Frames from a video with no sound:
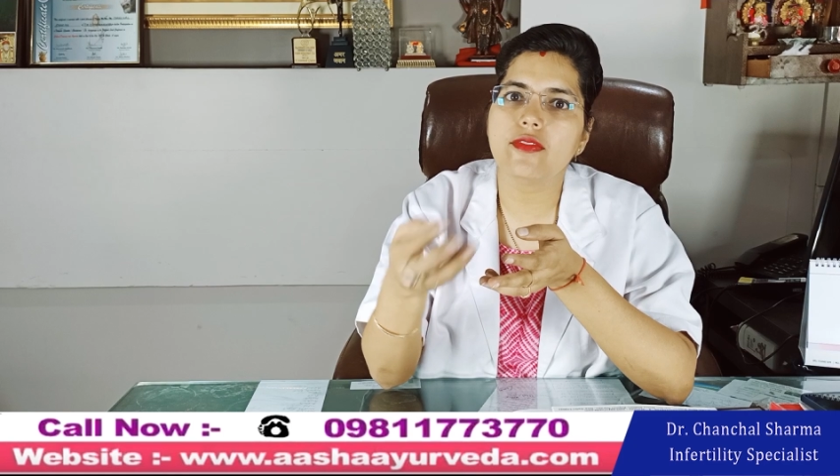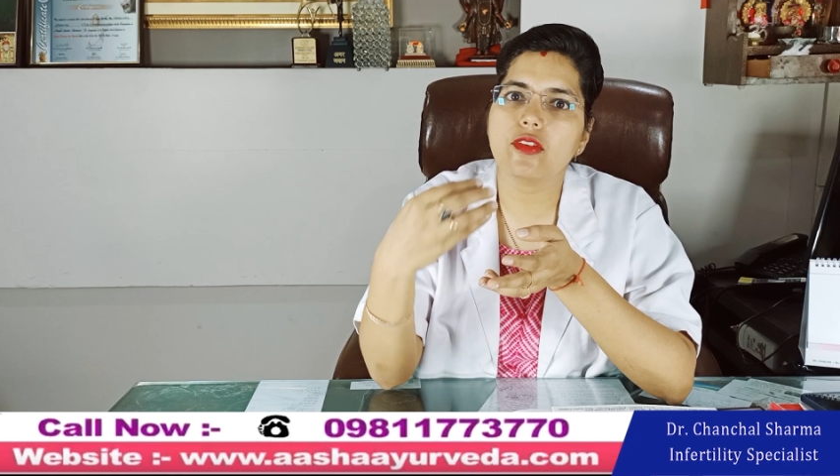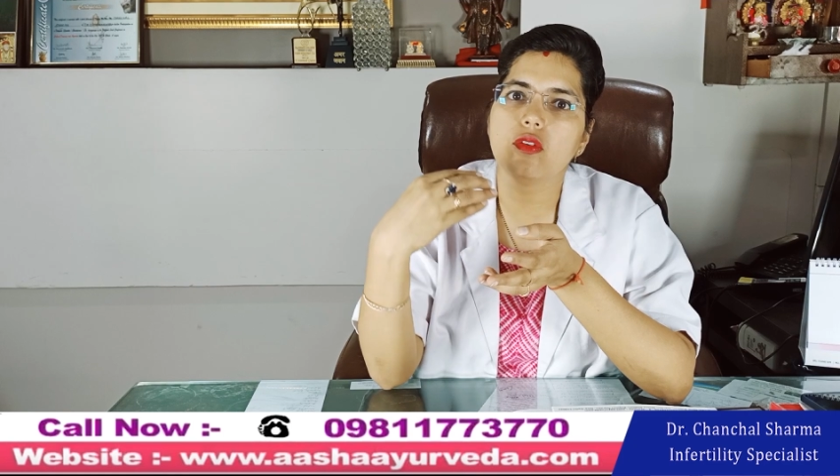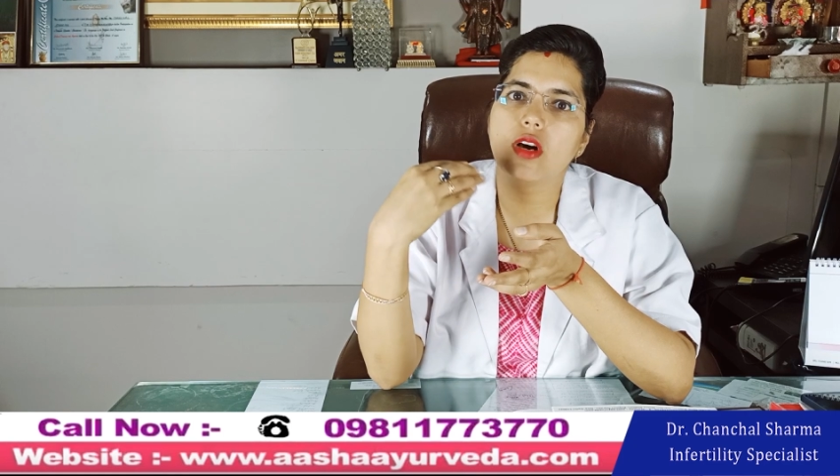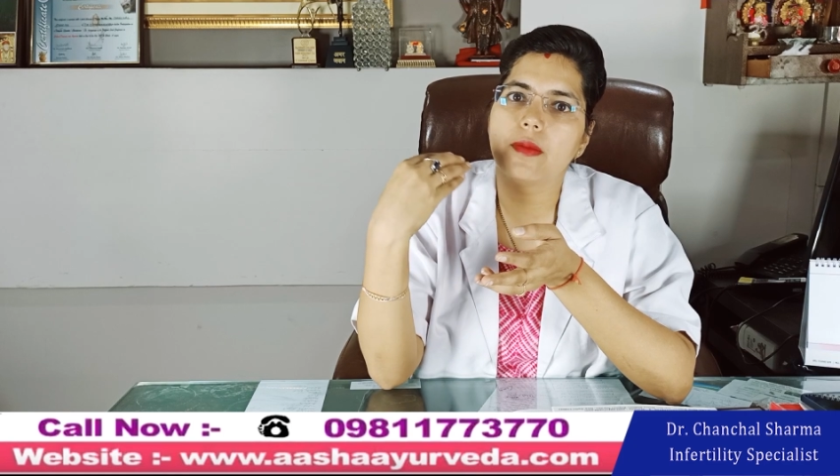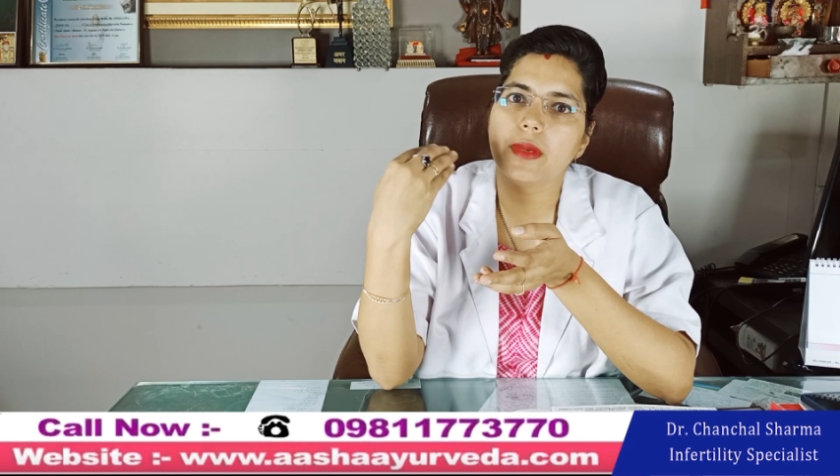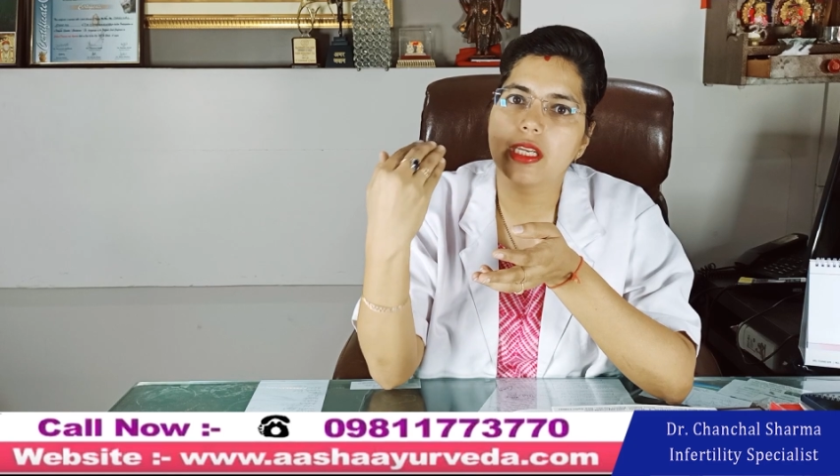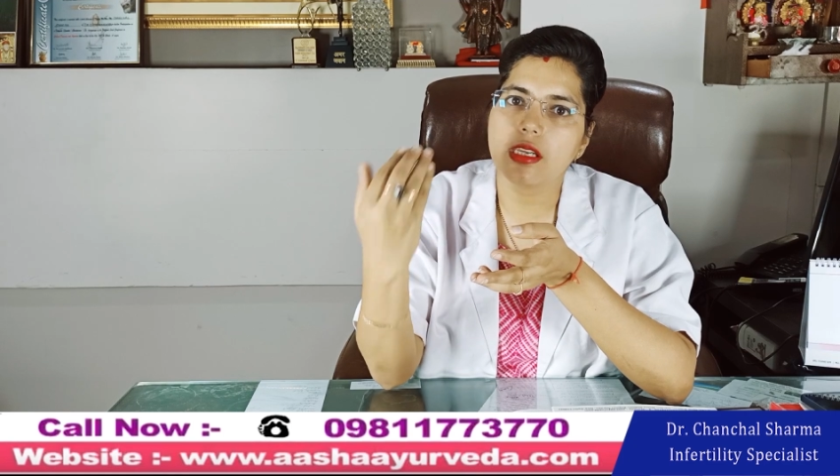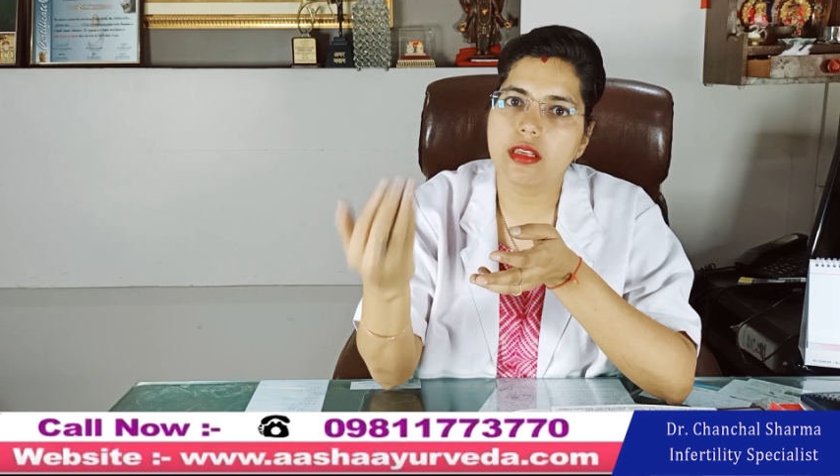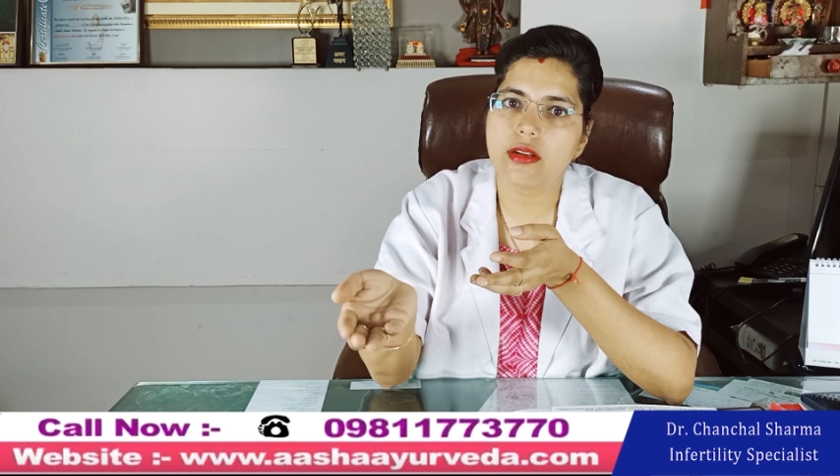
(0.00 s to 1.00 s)
are making
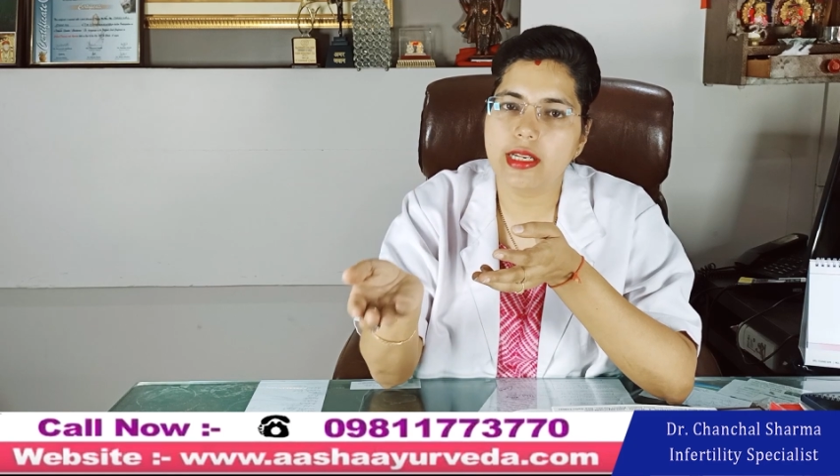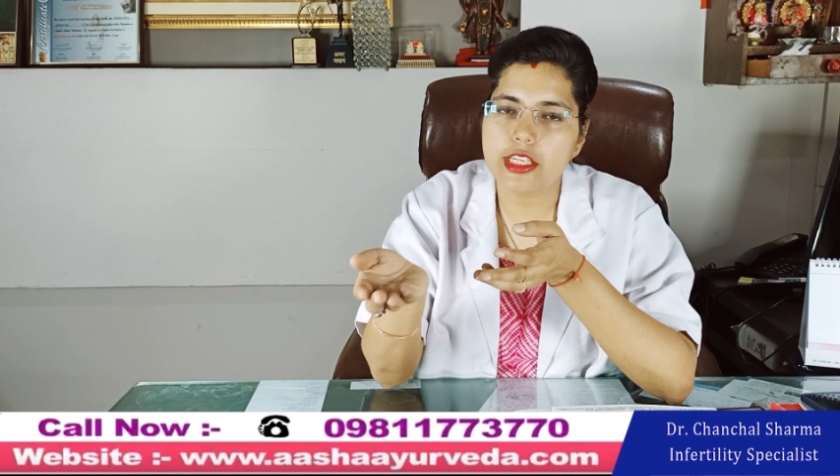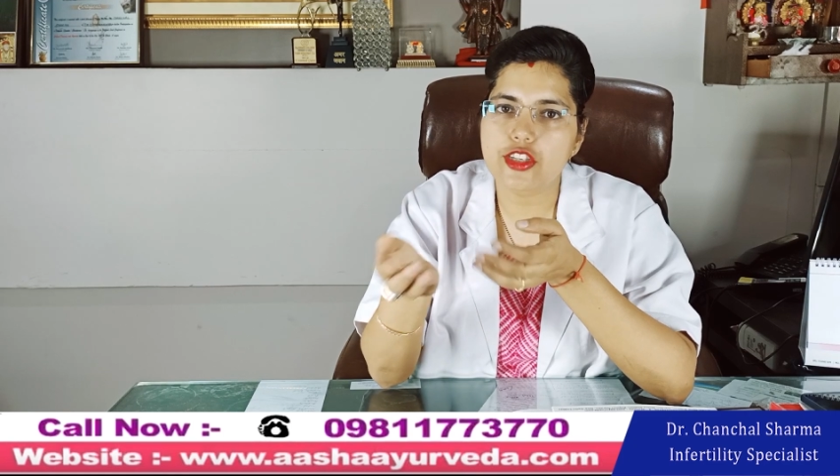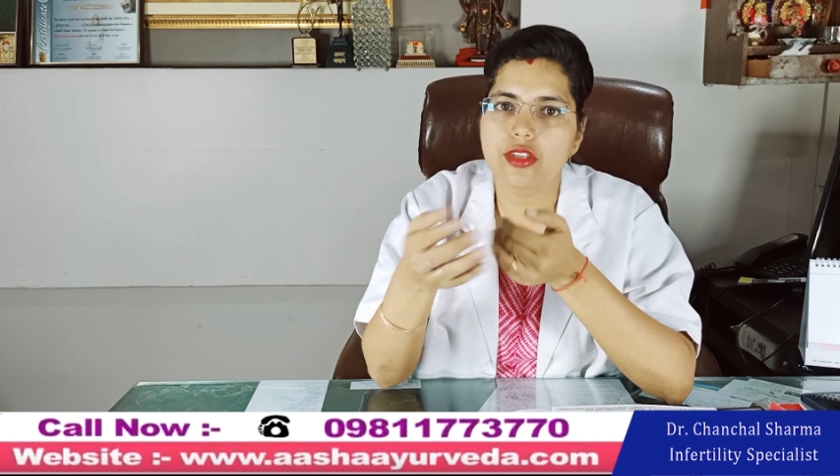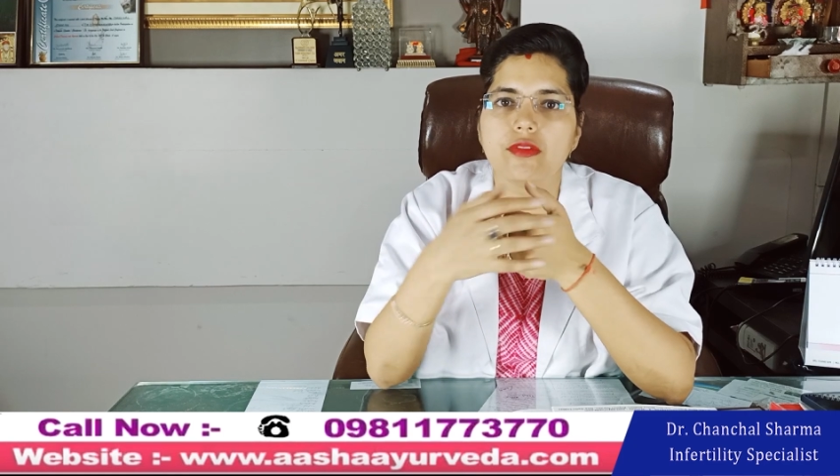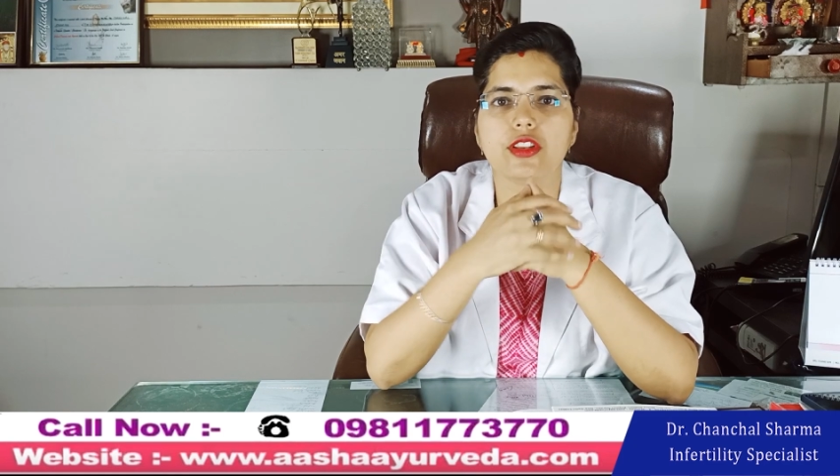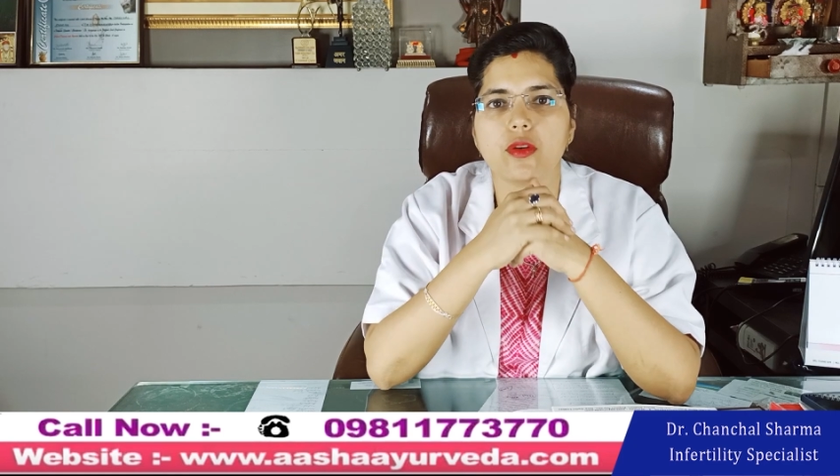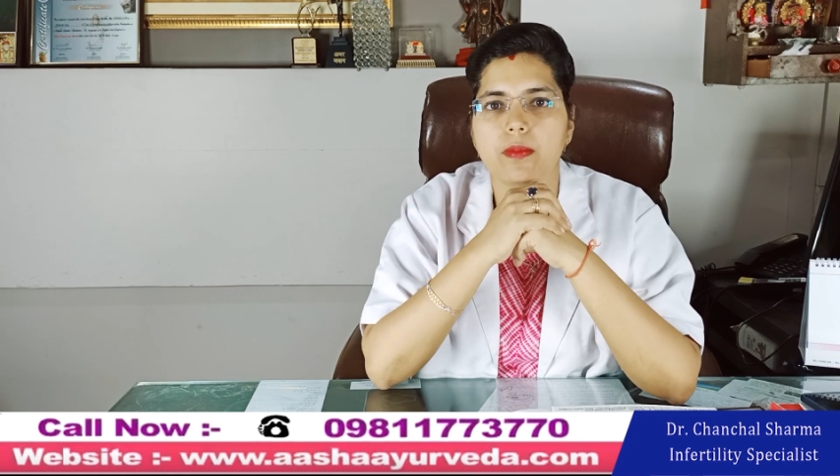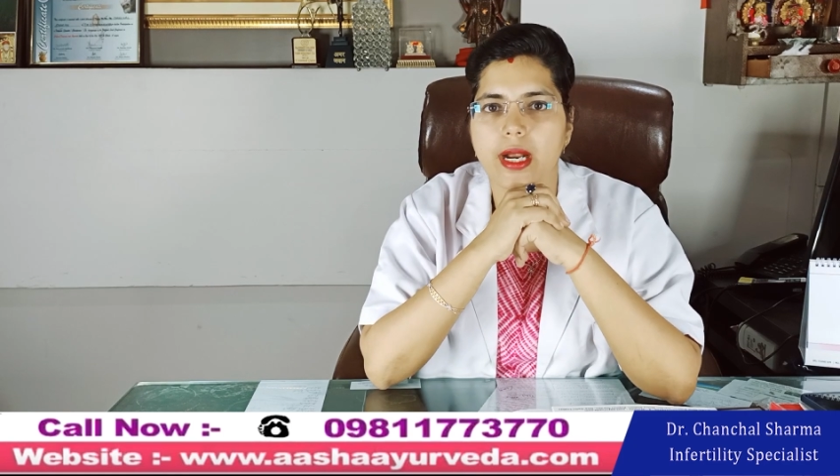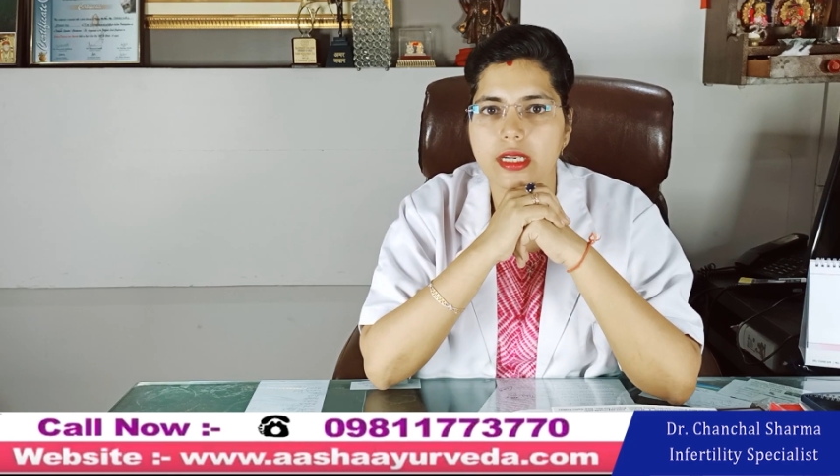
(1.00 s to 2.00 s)
relation with your
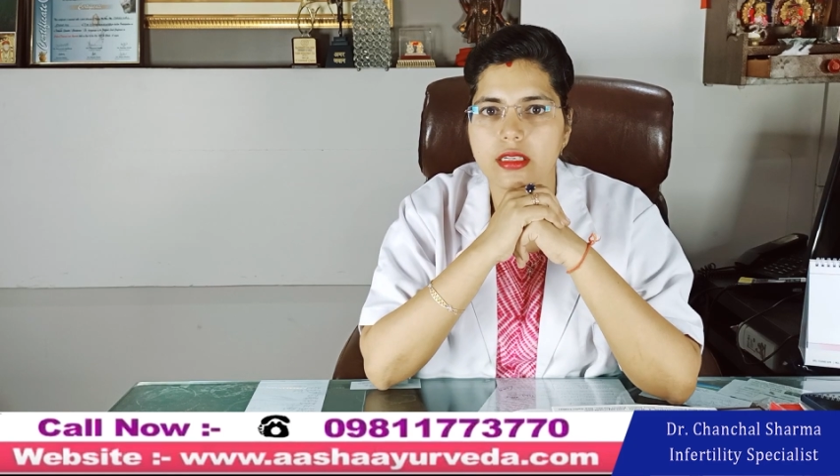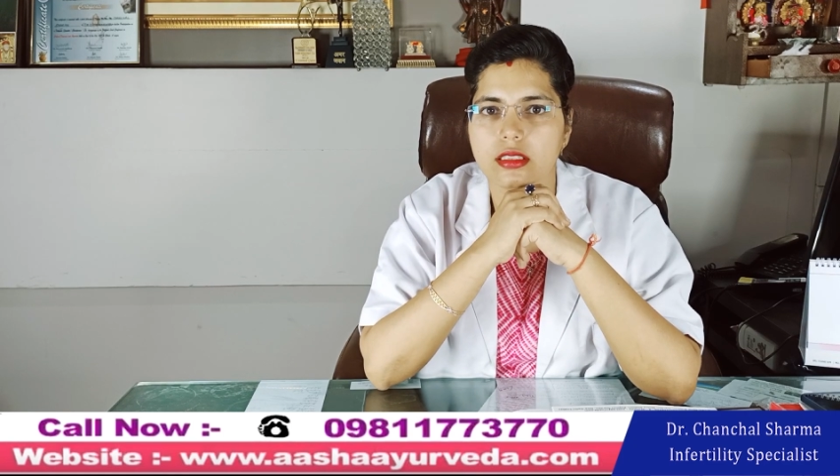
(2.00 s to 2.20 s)
partner,